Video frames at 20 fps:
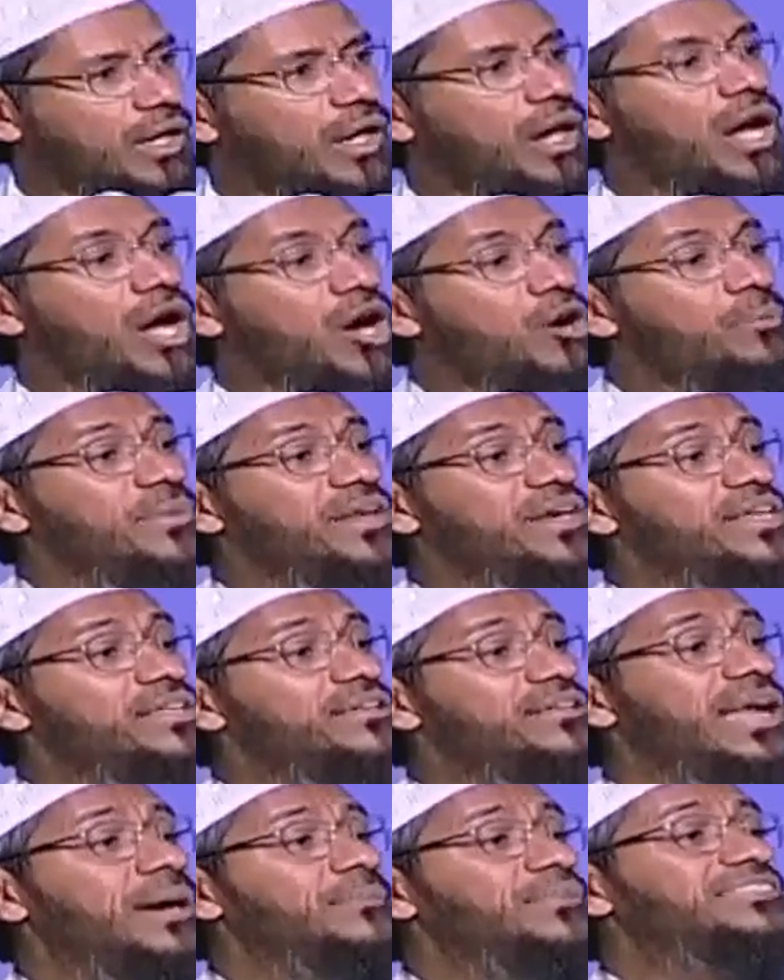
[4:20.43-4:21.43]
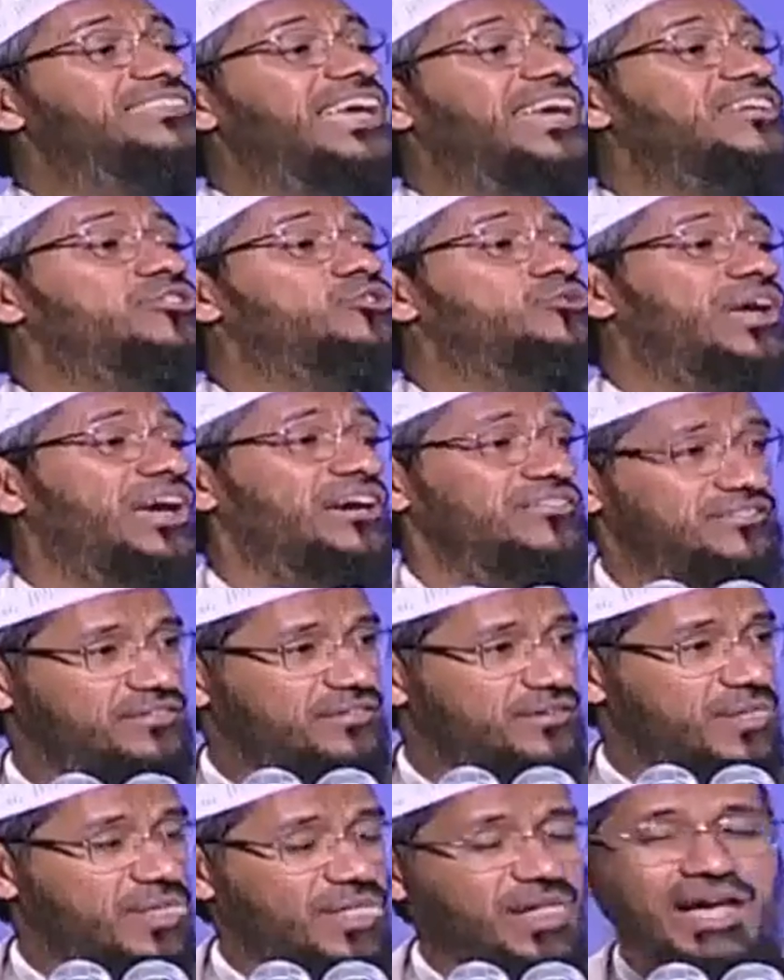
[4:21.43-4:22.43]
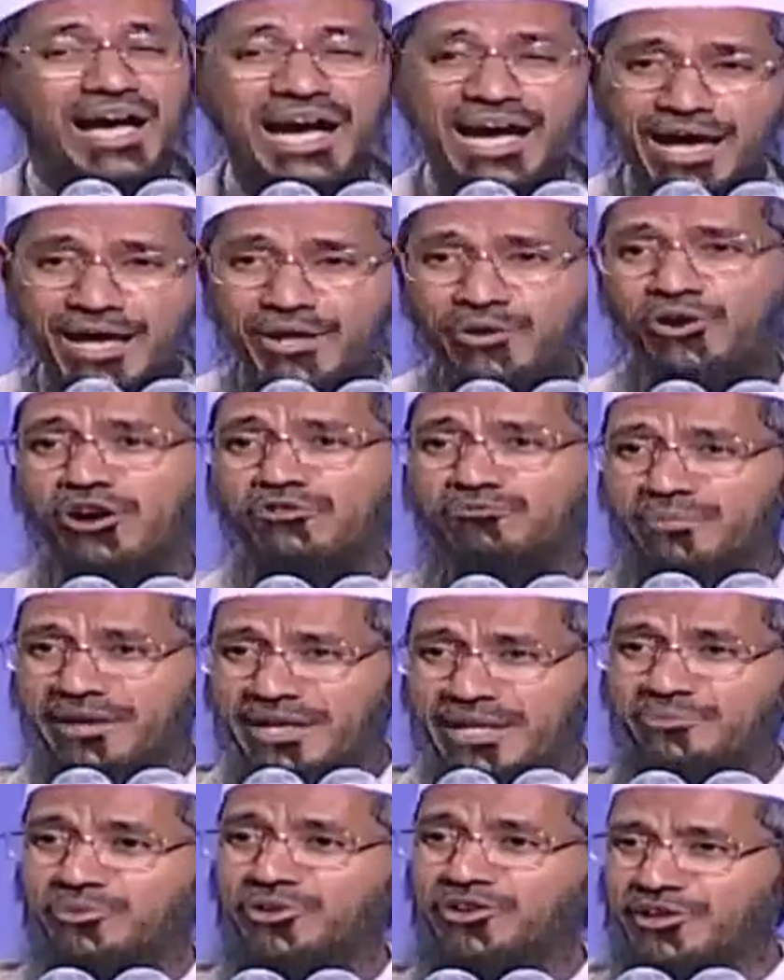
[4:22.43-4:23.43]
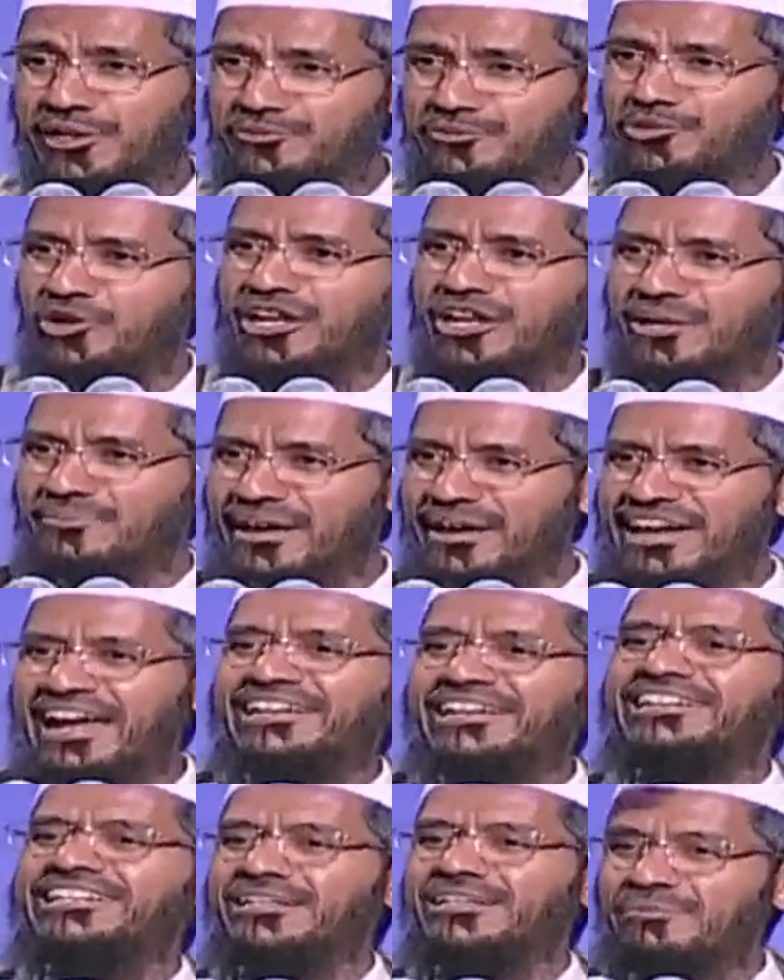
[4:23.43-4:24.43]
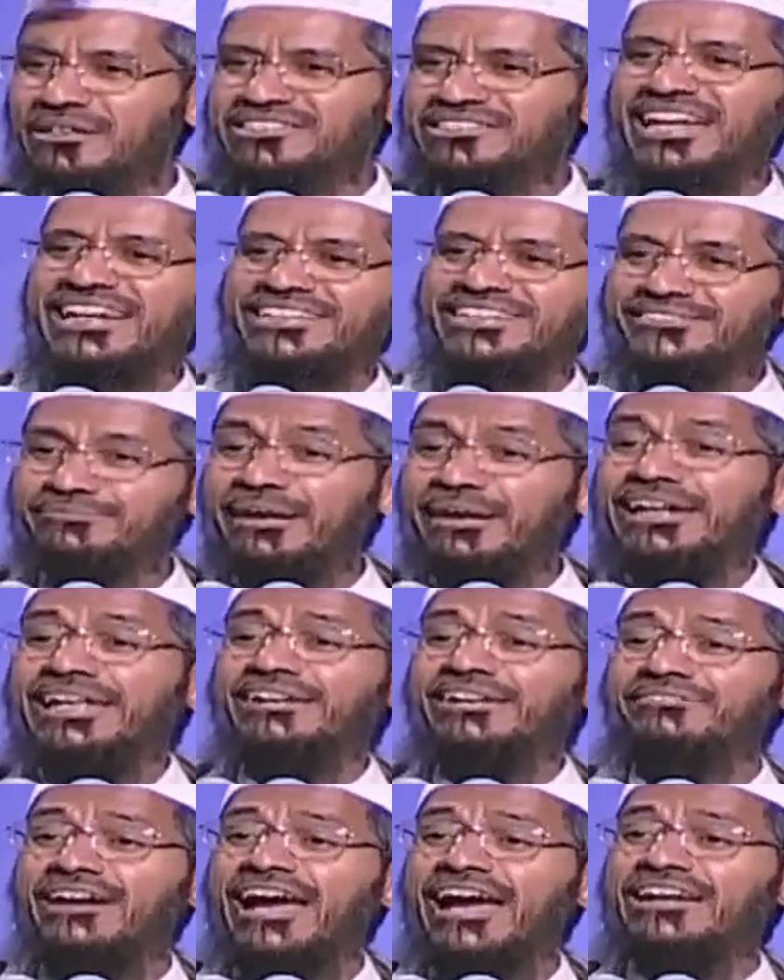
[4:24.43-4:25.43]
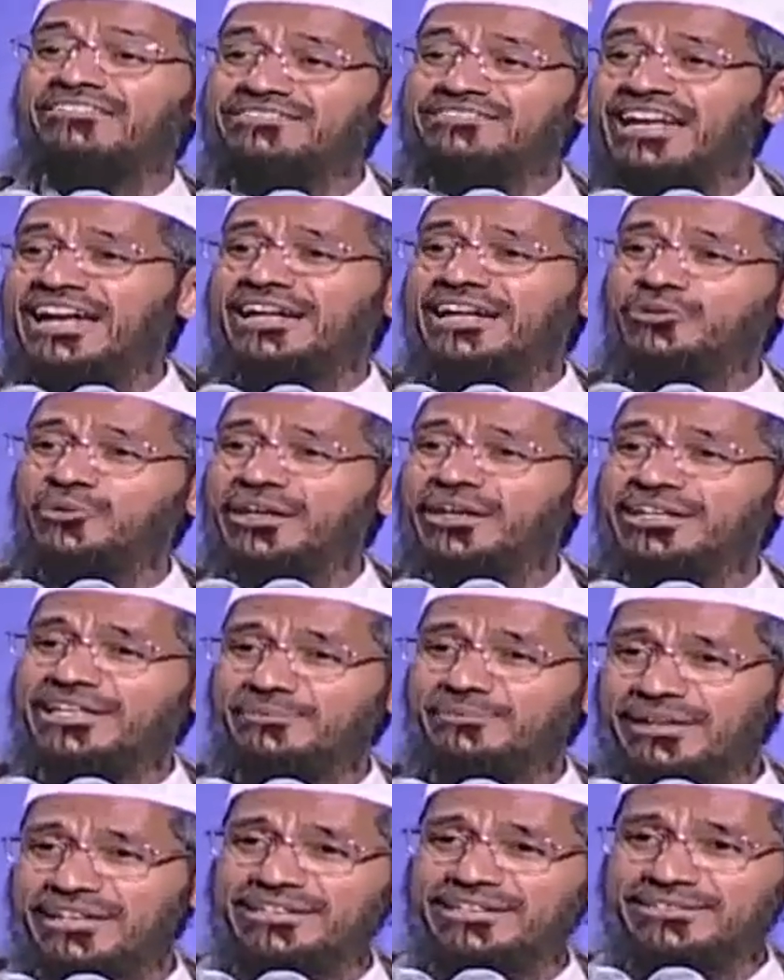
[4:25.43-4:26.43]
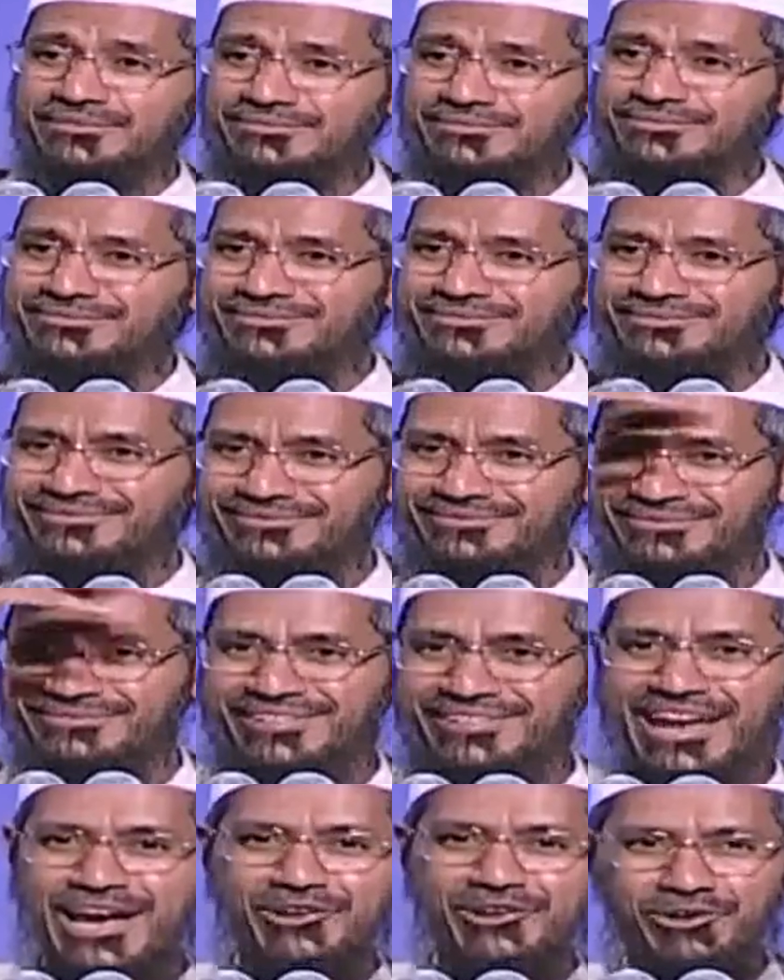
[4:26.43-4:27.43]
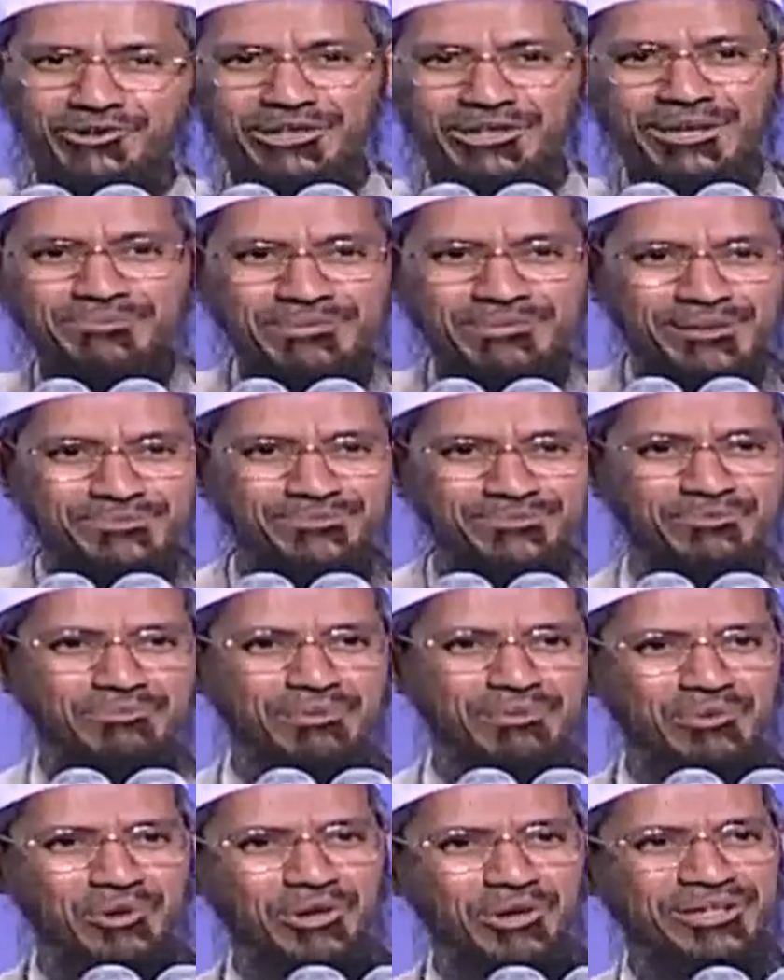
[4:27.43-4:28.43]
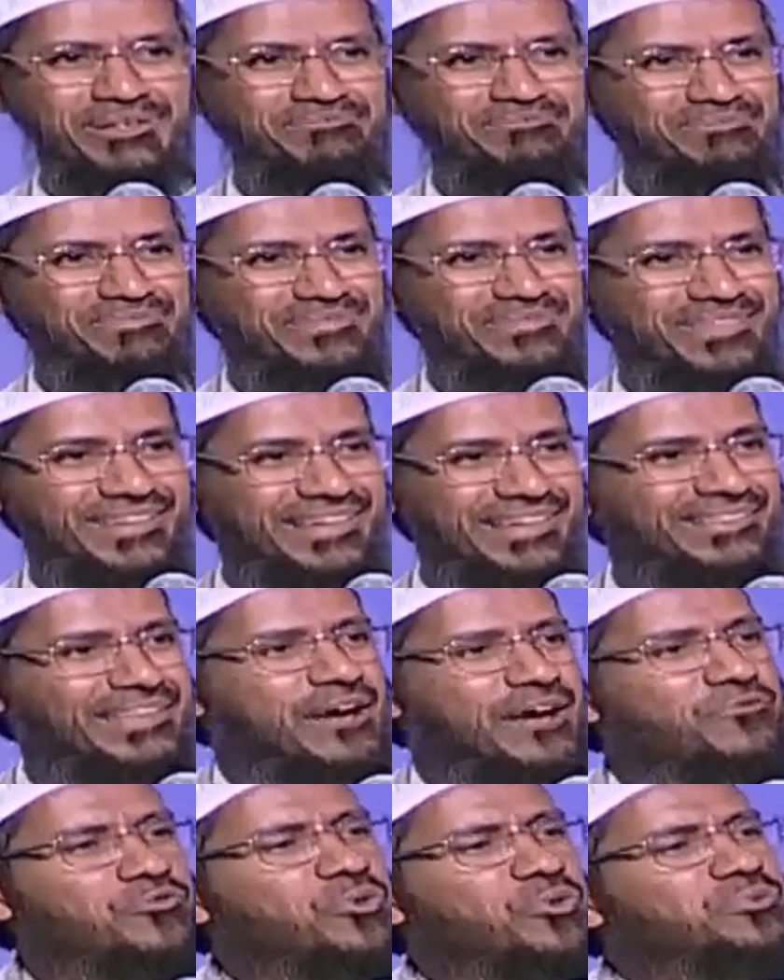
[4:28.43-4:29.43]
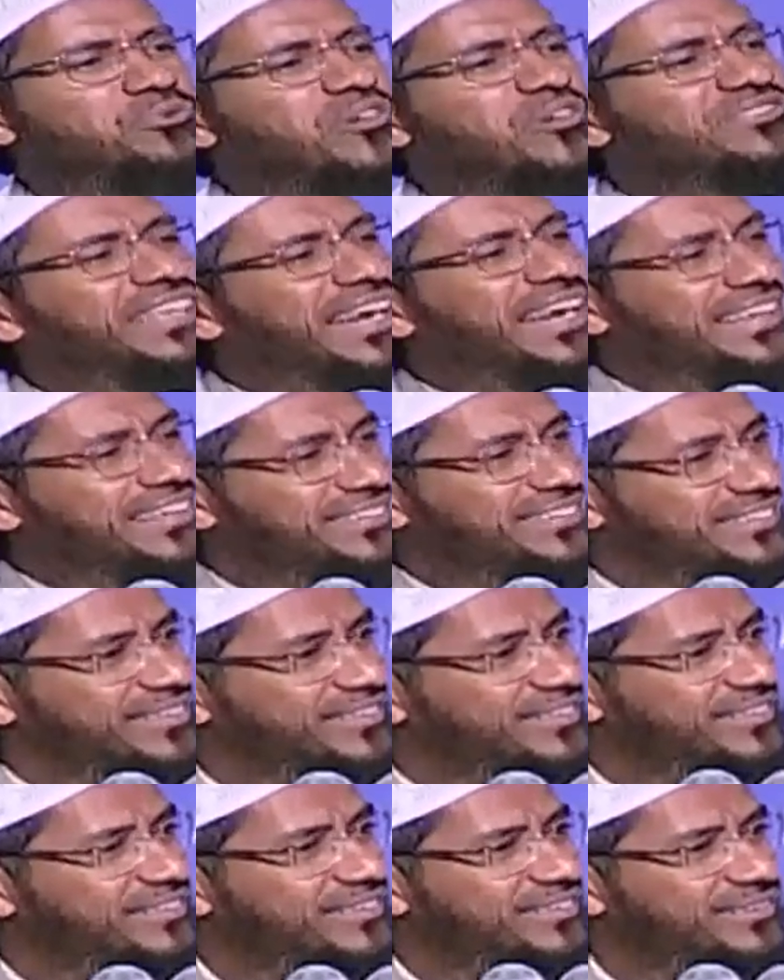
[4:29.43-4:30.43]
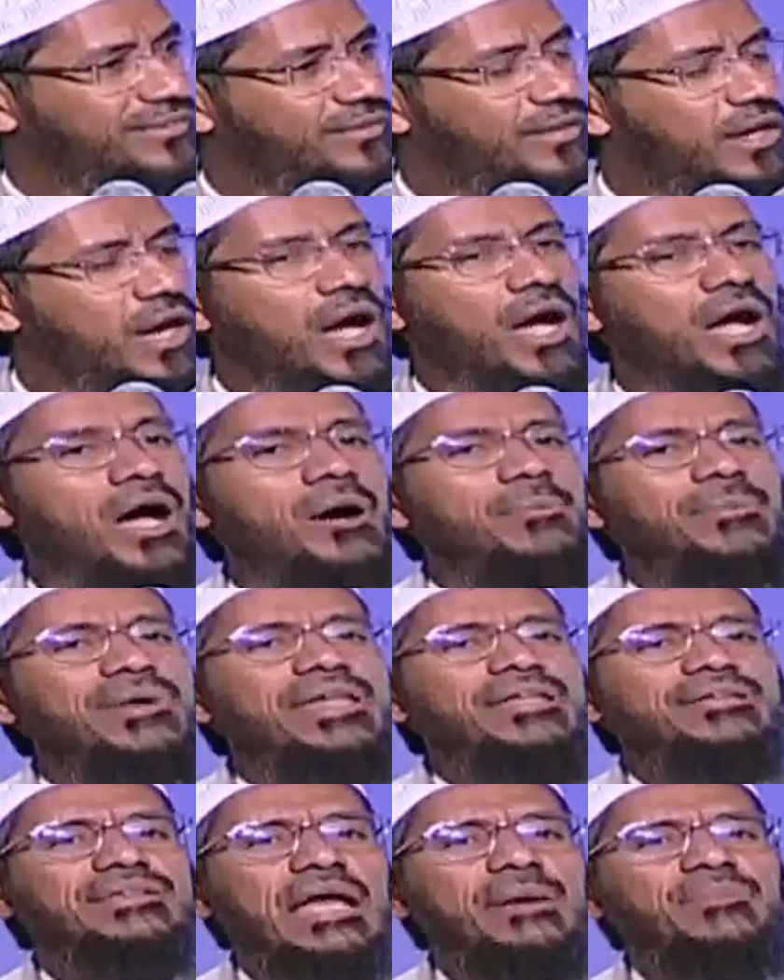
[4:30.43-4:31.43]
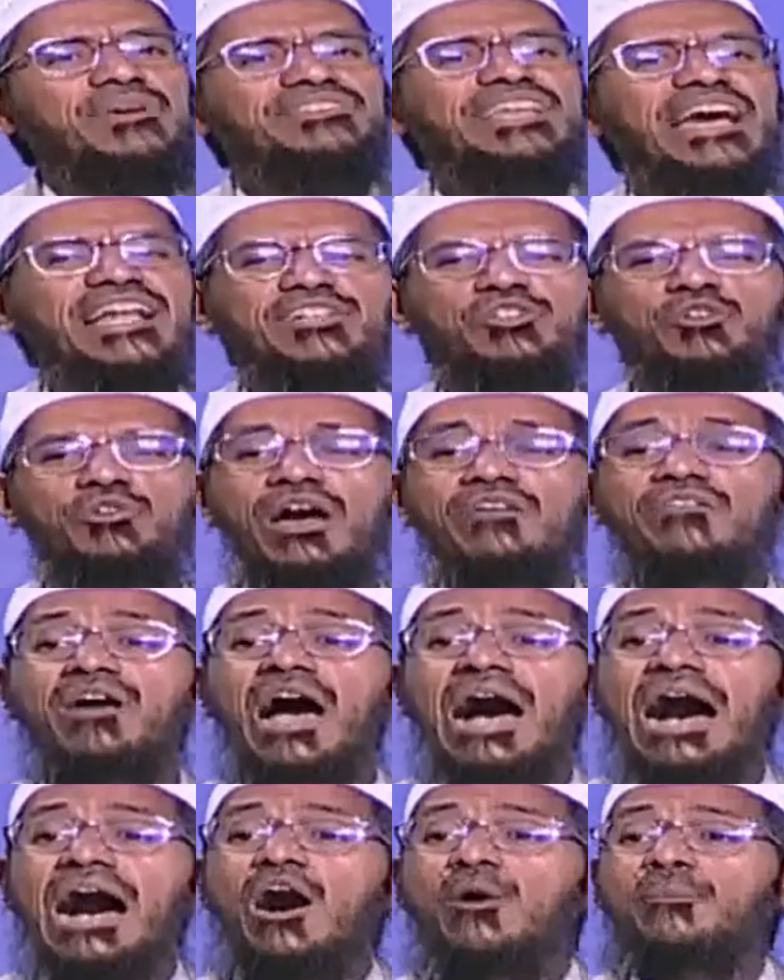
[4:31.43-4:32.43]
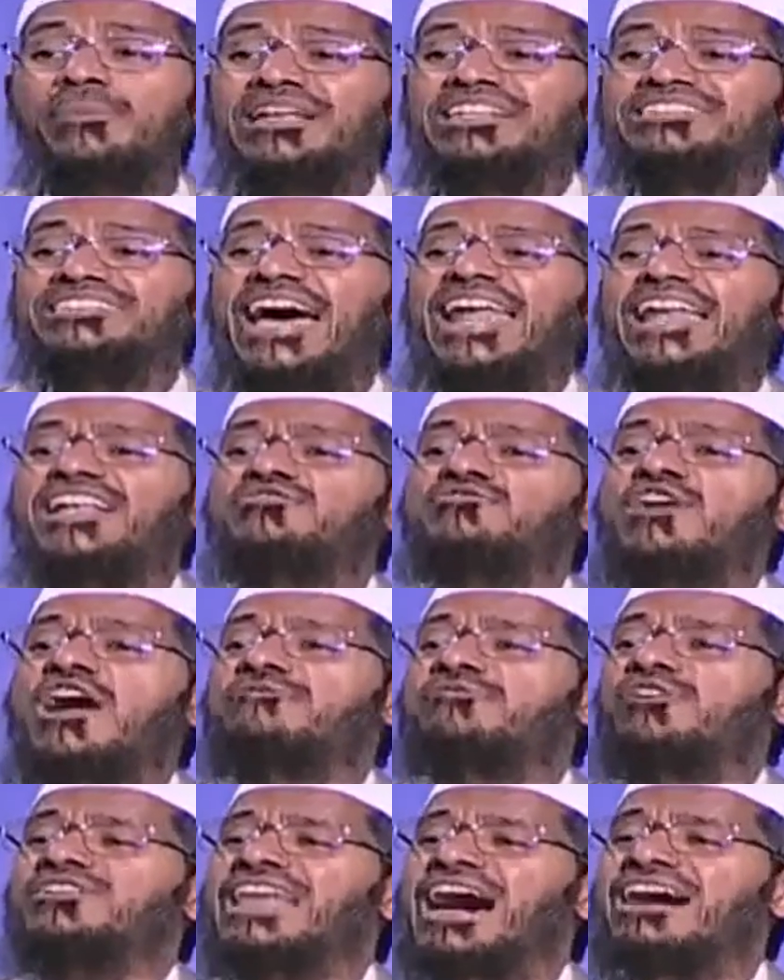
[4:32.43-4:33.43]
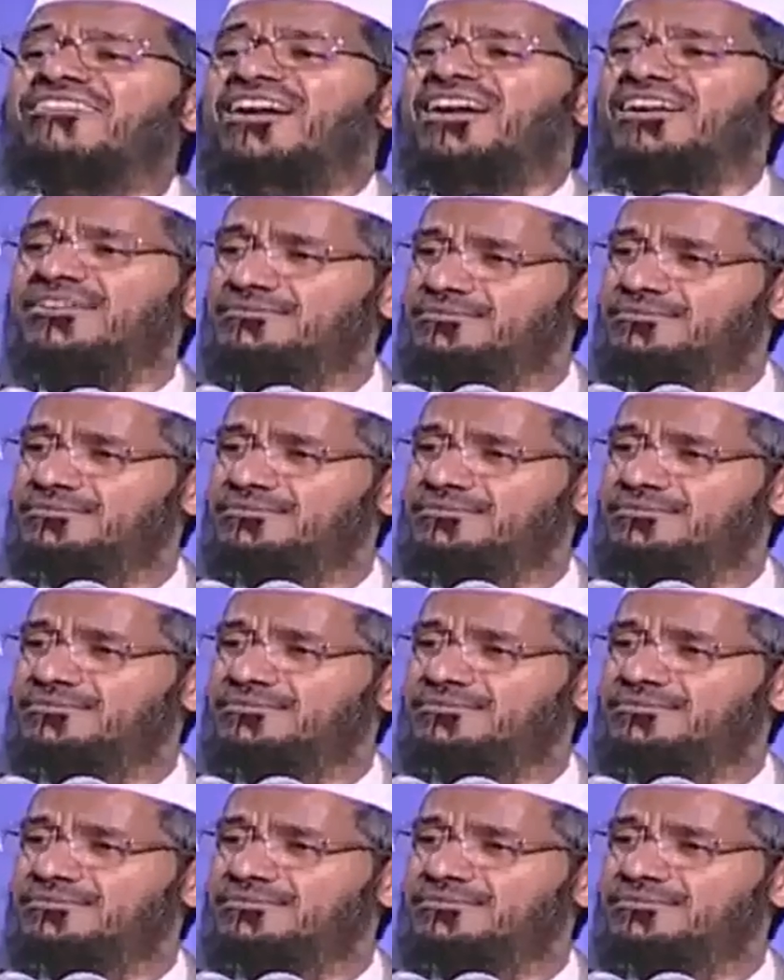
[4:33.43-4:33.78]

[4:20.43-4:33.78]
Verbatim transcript: How many Islamic channels do we have? I know of many Muslims owning many entertainment channels. Many, 5, 10, 20, many. I don't want to name them, you may be knowing. They have groups of channels. How many Islamic channels do we have? How many channels do we have for Dawah?